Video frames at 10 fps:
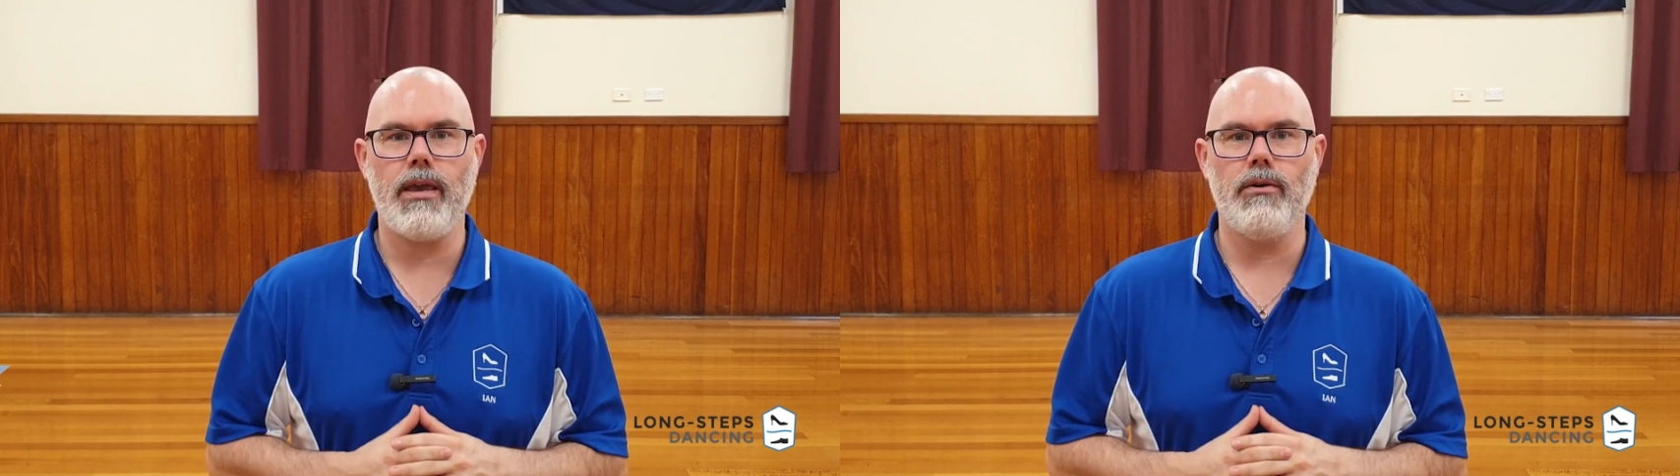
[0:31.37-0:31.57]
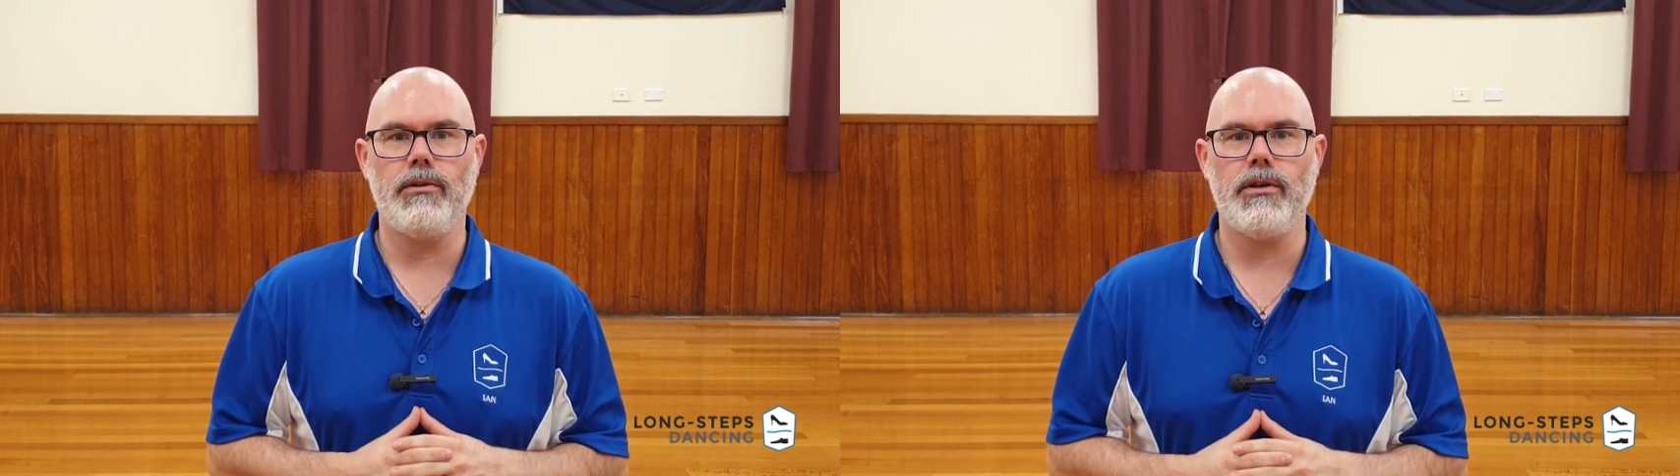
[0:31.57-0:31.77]

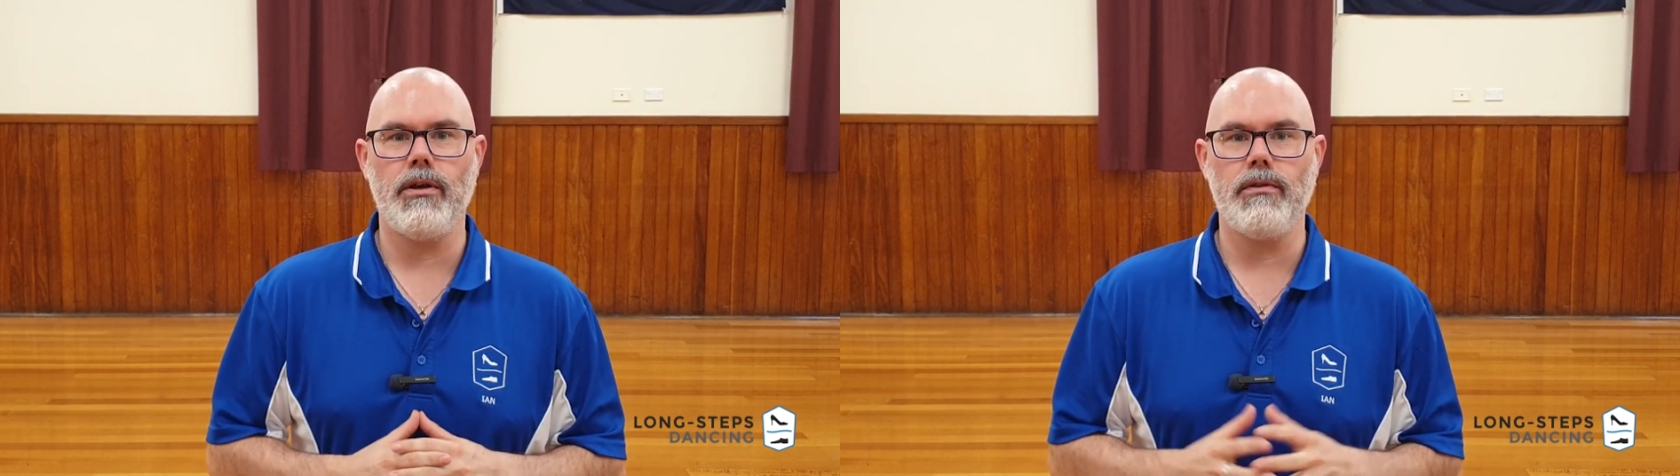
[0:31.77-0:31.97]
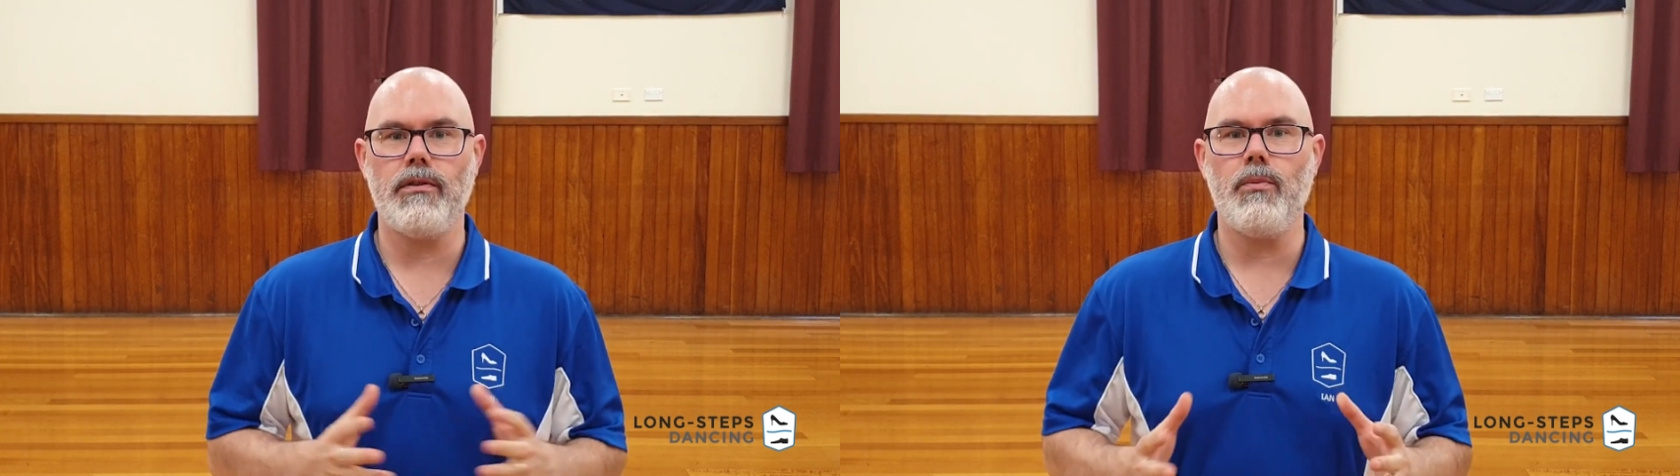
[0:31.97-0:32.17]
heel
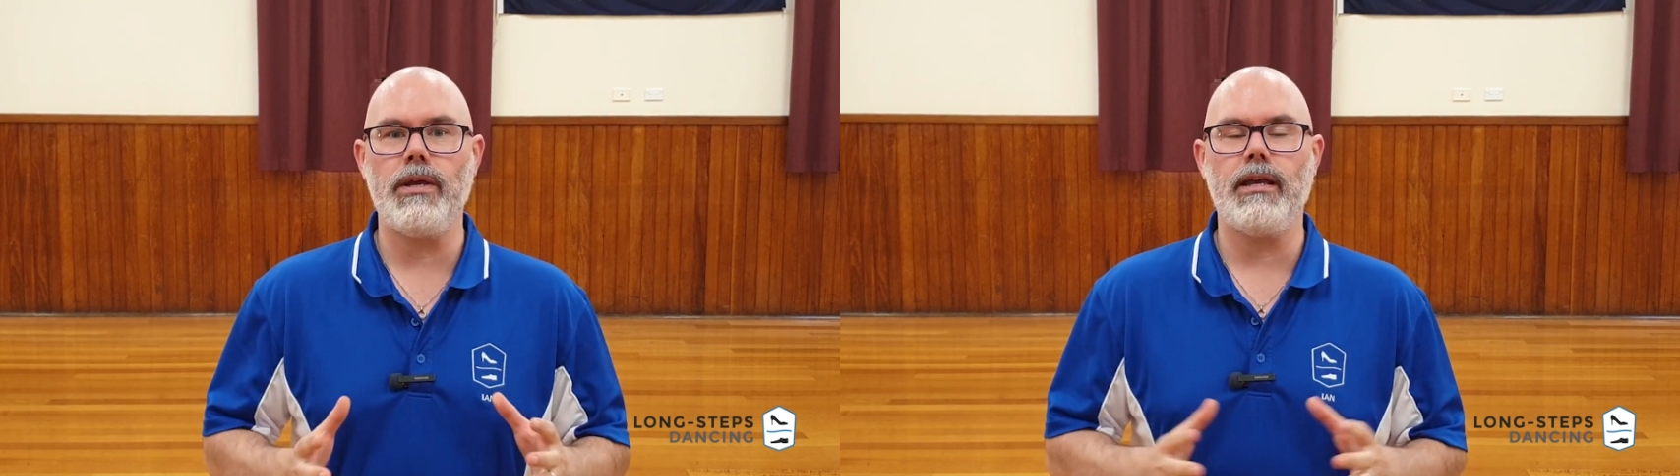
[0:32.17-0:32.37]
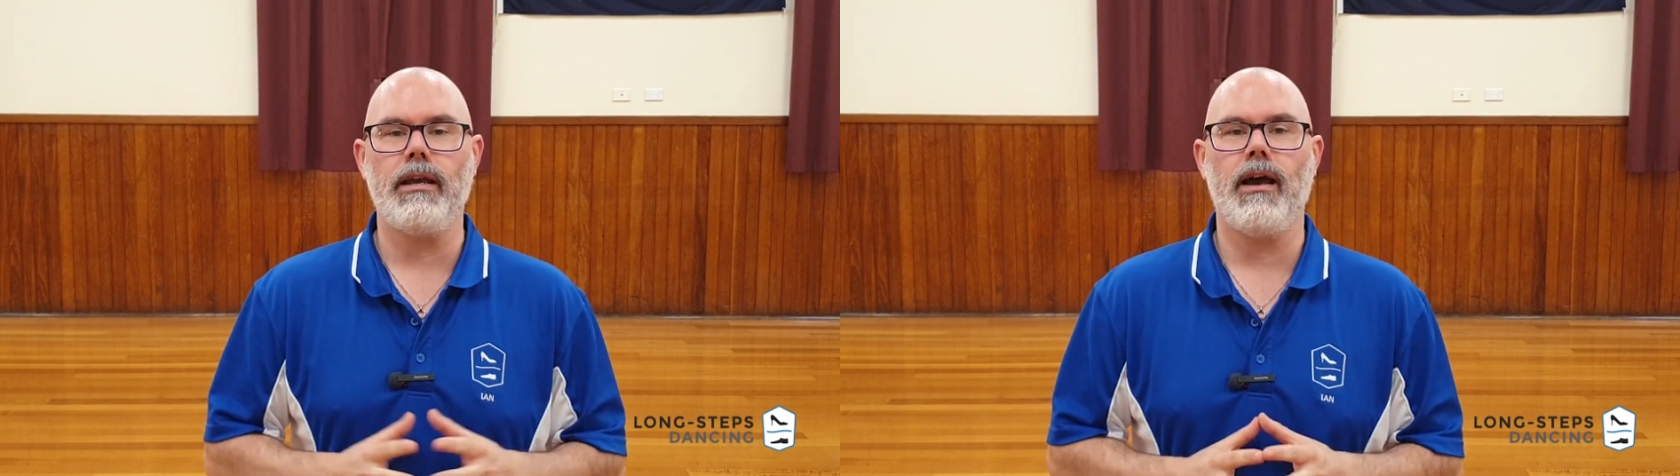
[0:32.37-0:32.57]
turns than
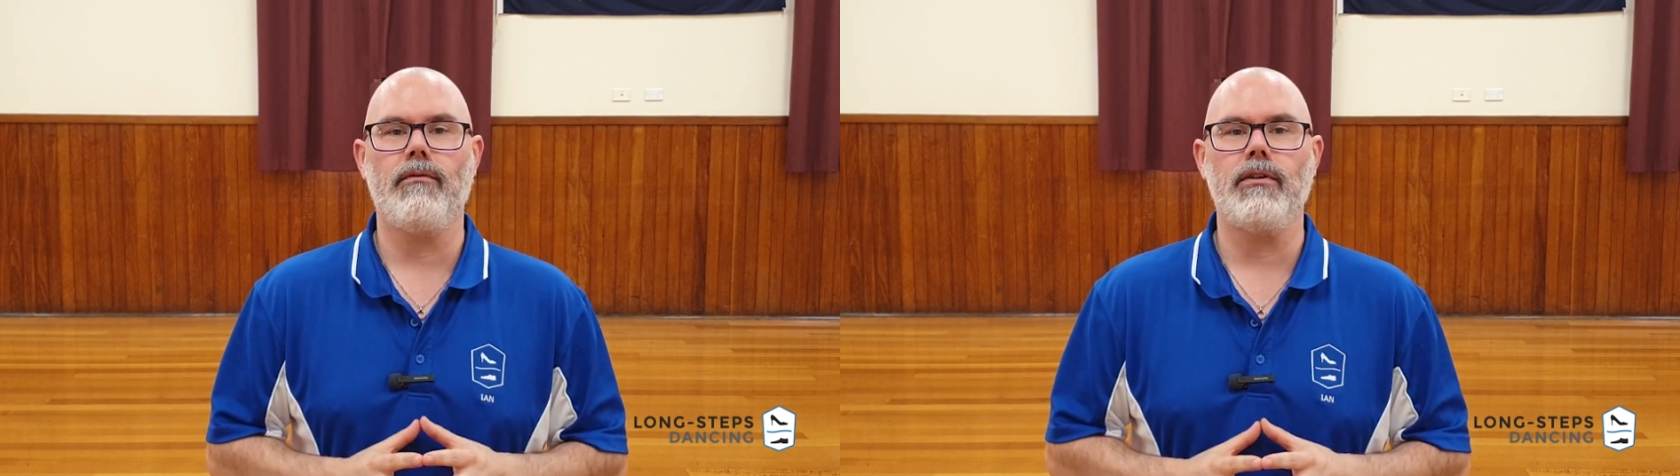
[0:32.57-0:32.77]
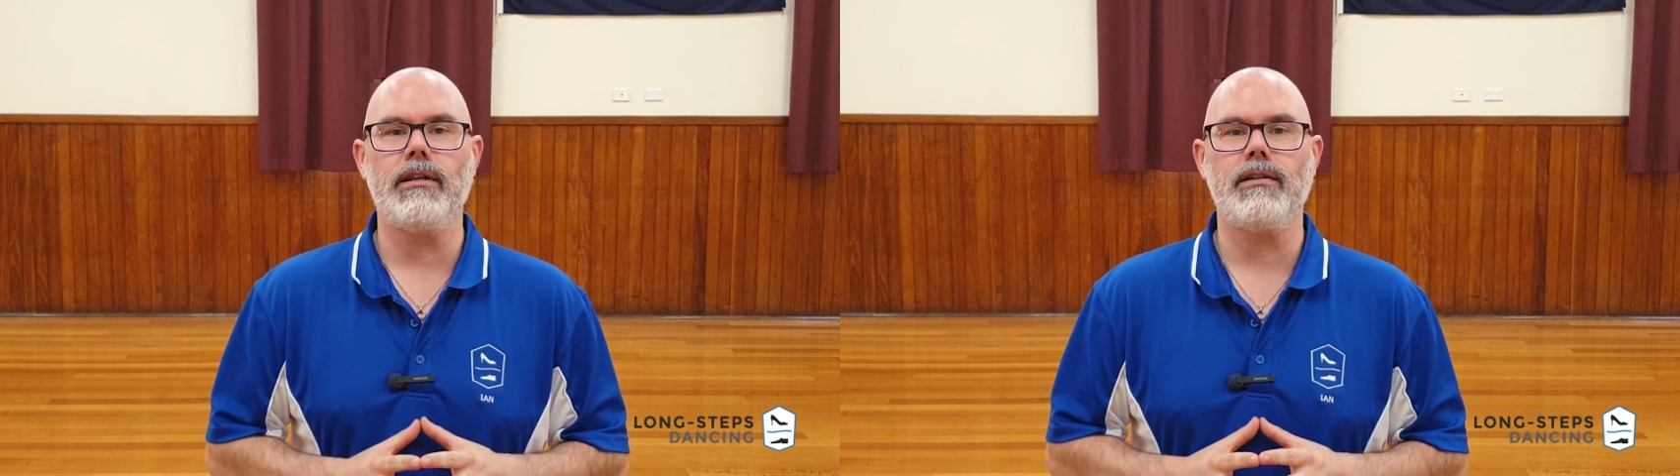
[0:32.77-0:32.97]
we can
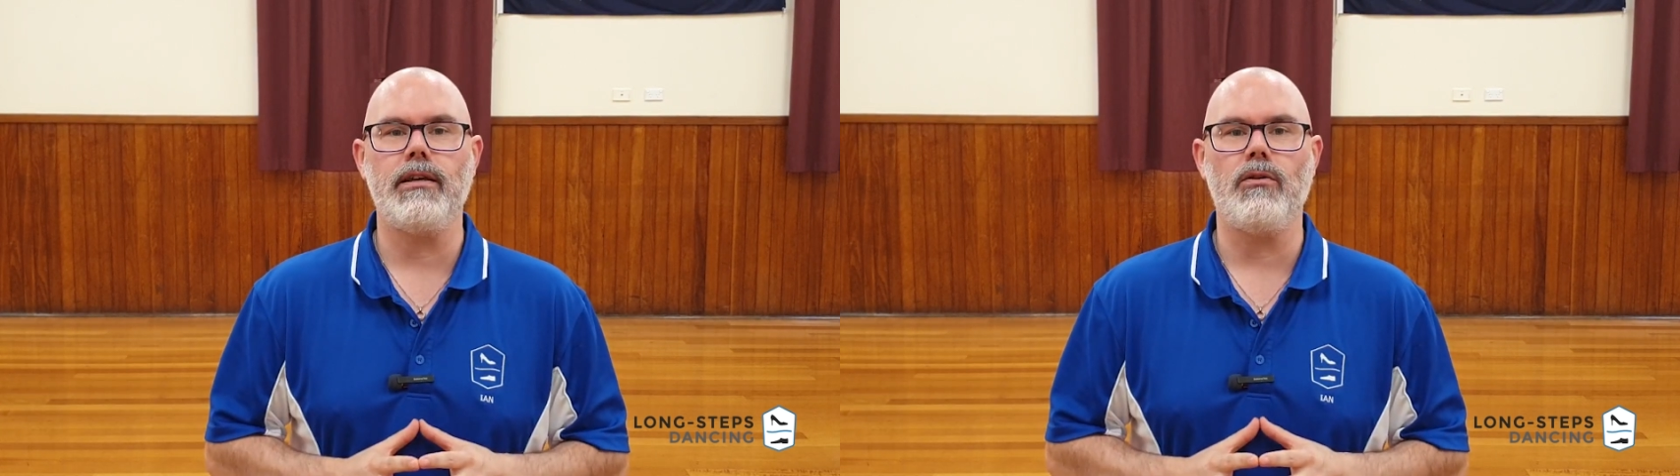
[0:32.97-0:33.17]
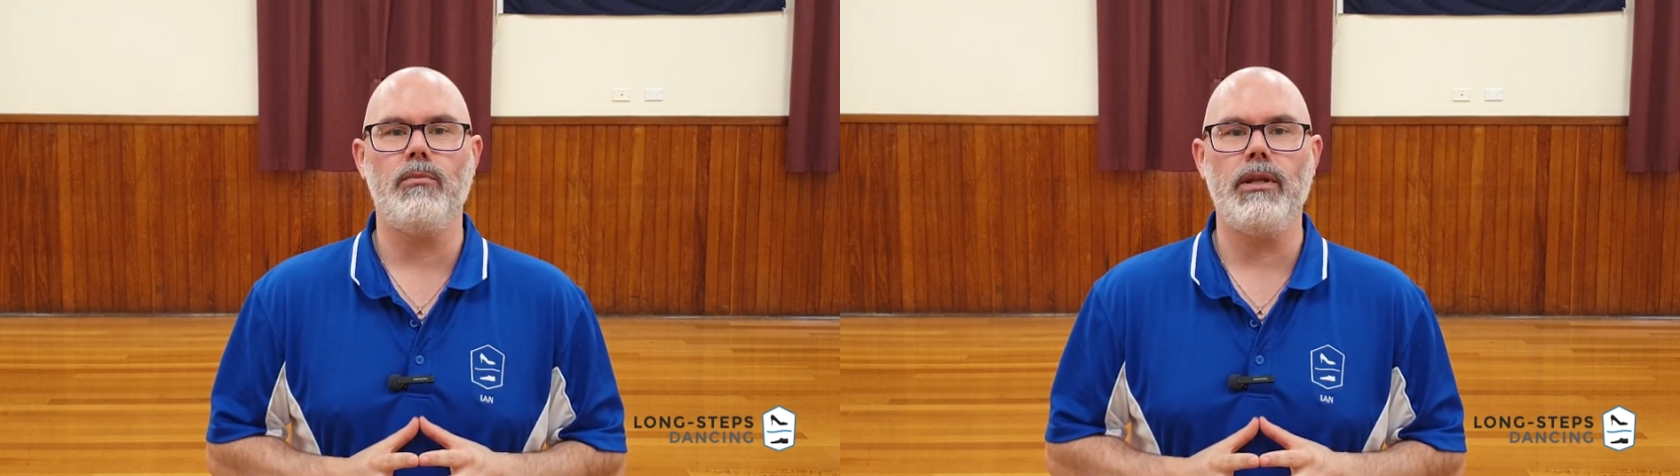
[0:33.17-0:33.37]
cover in a
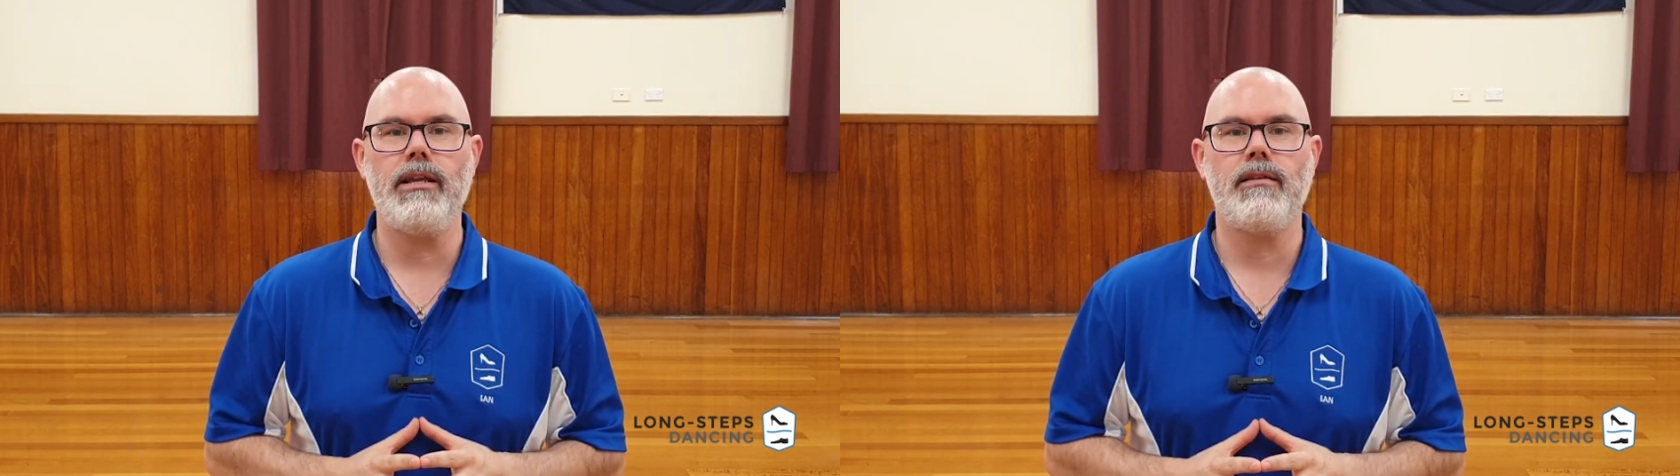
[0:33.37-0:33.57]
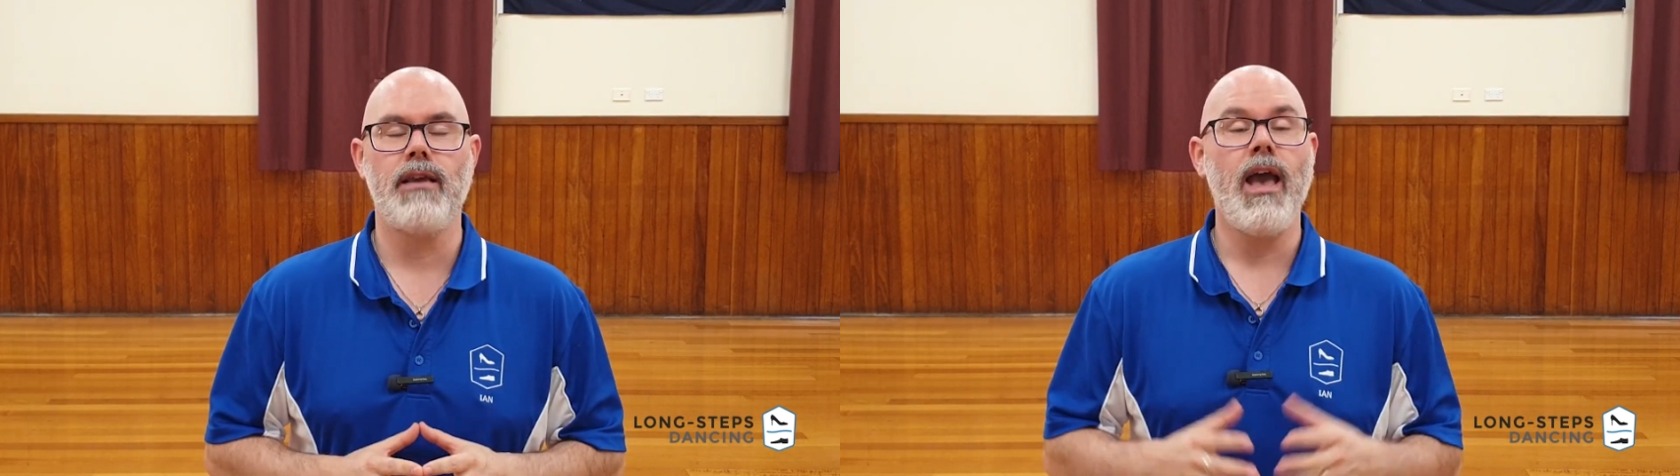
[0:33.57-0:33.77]
single
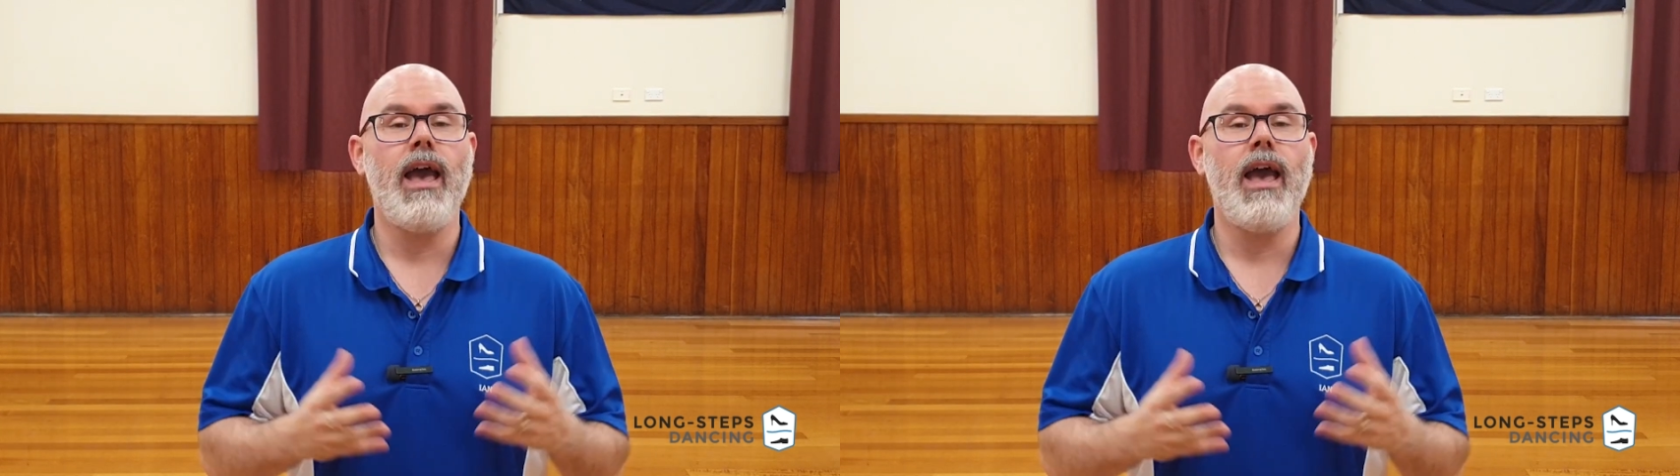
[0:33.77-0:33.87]
blitz,